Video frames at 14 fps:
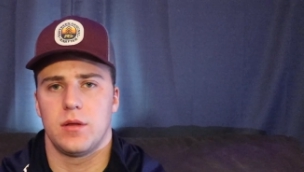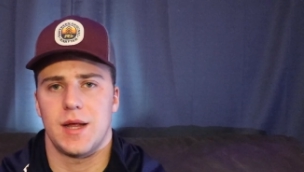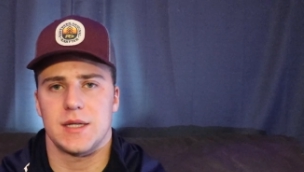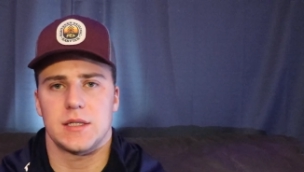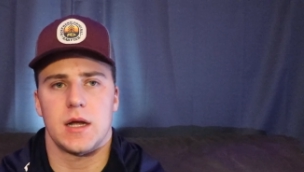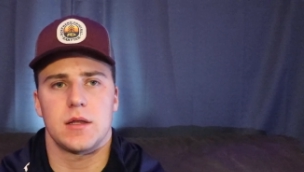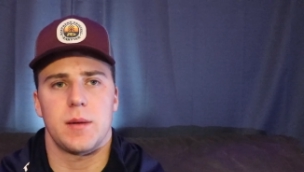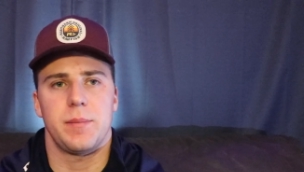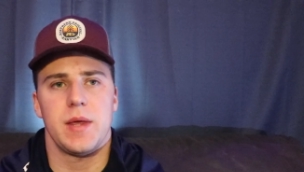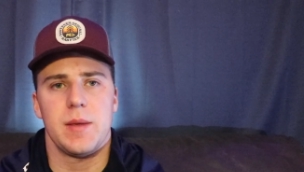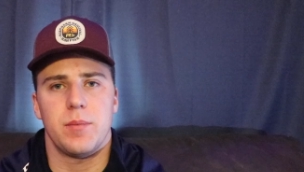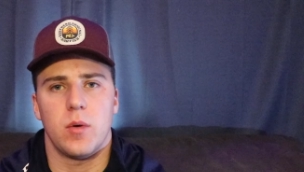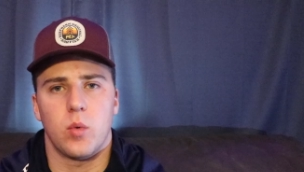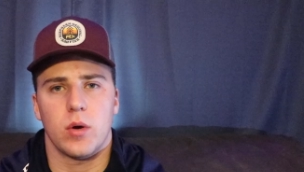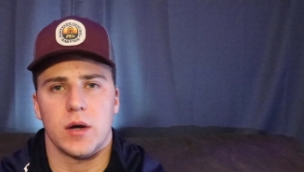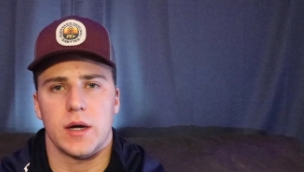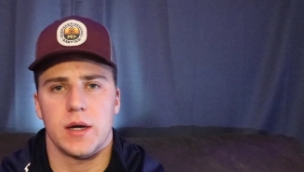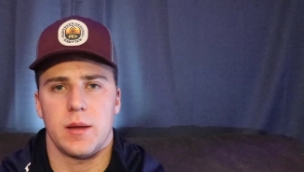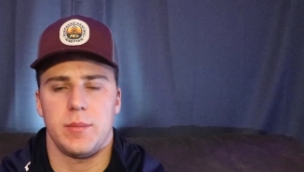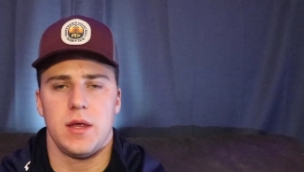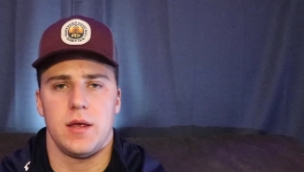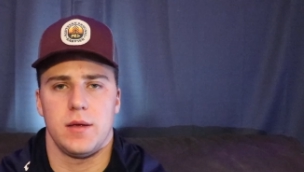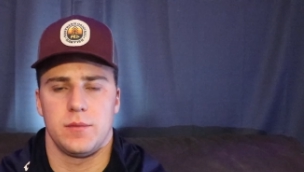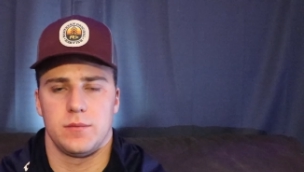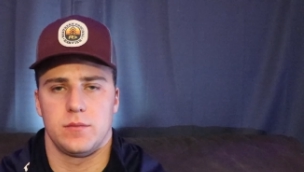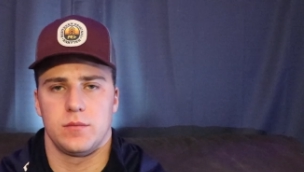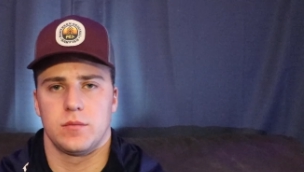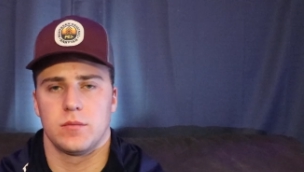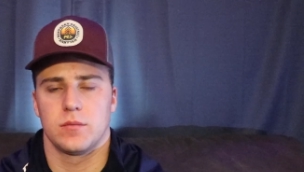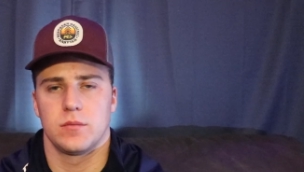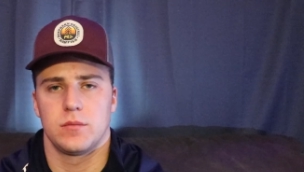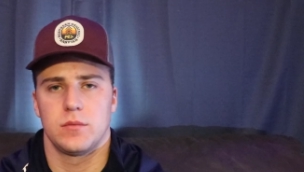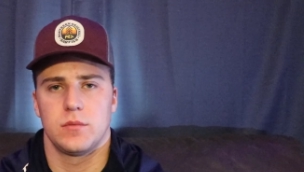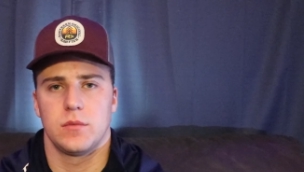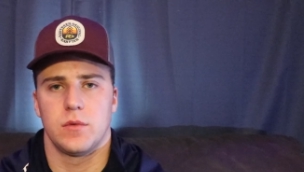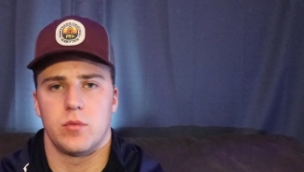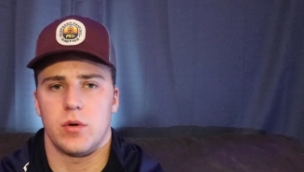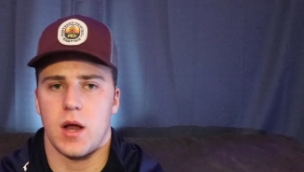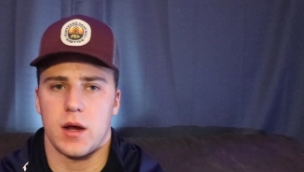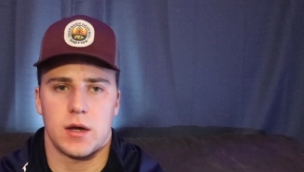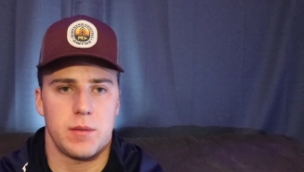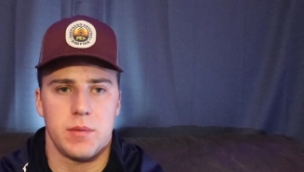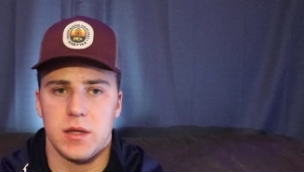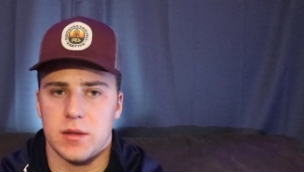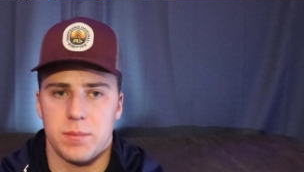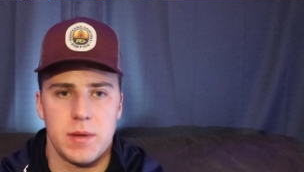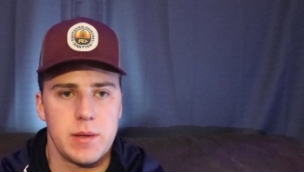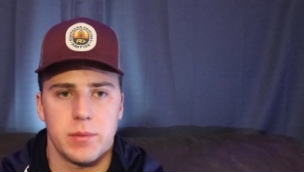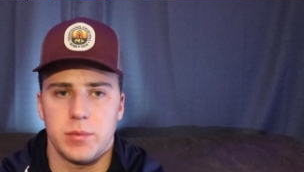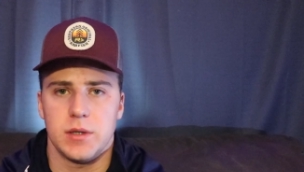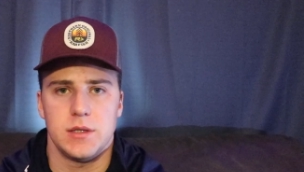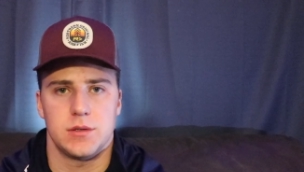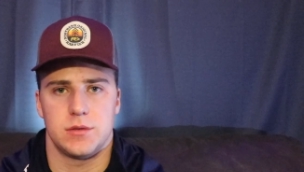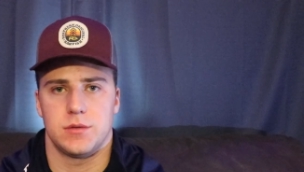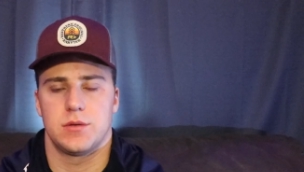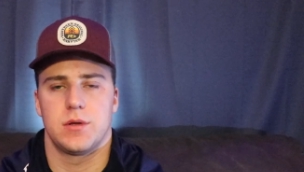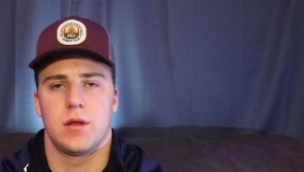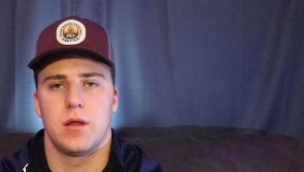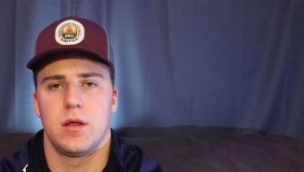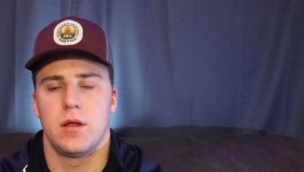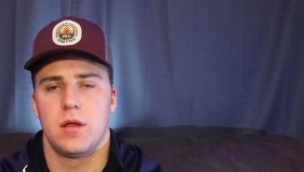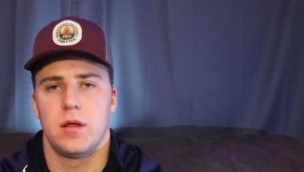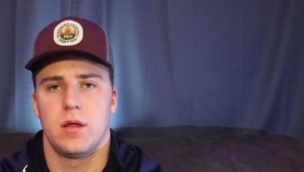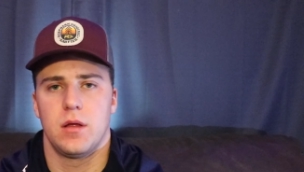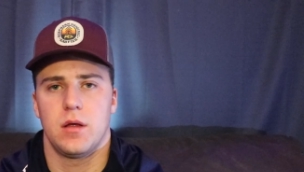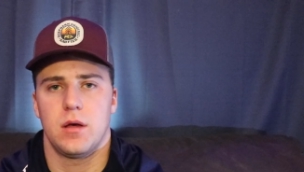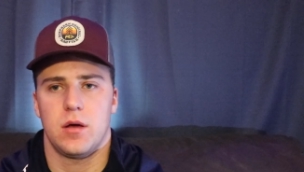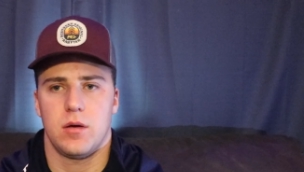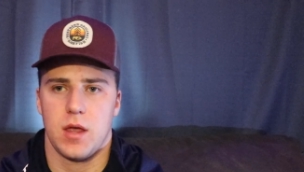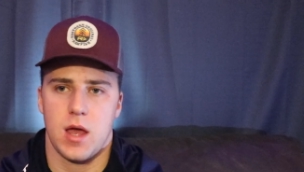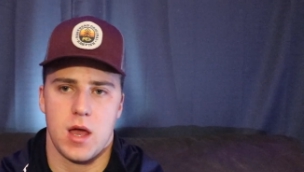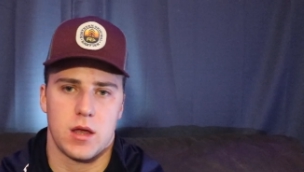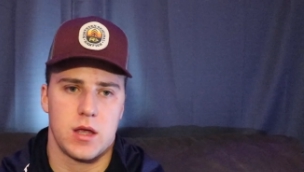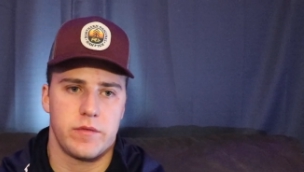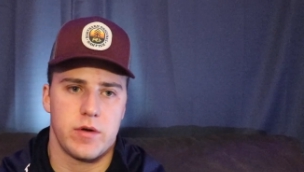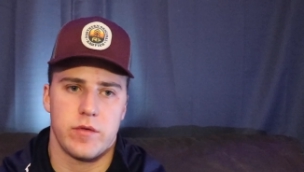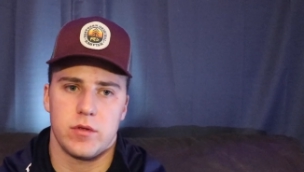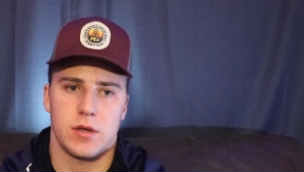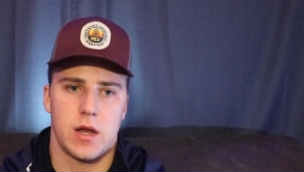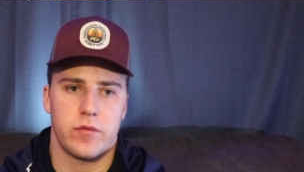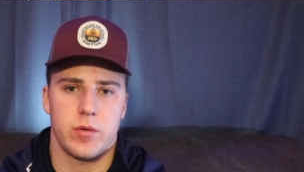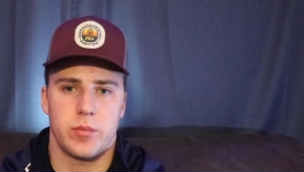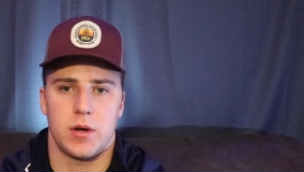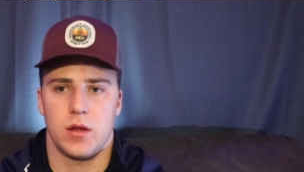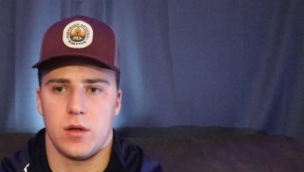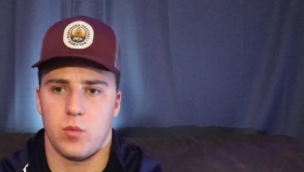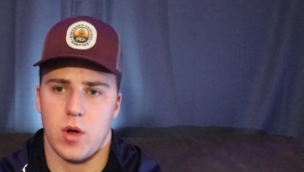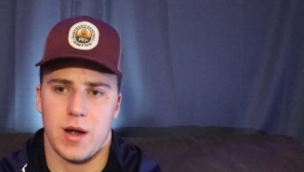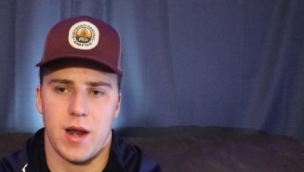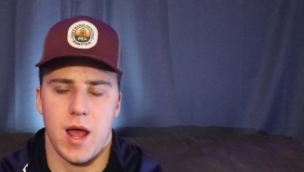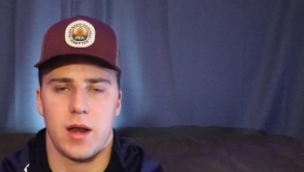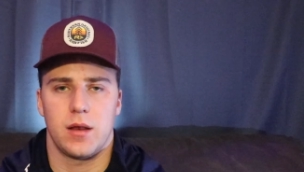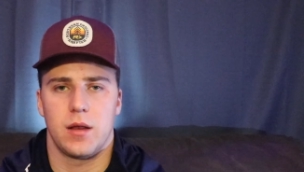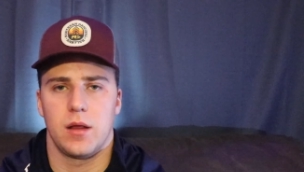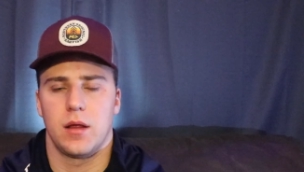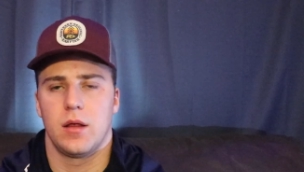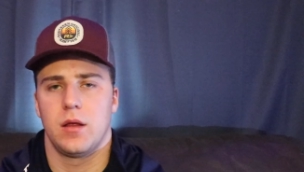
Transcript: That's not the people we're going to be. We're not going to be the people pleasers. Oh yeah, give everything to everybody. Why not?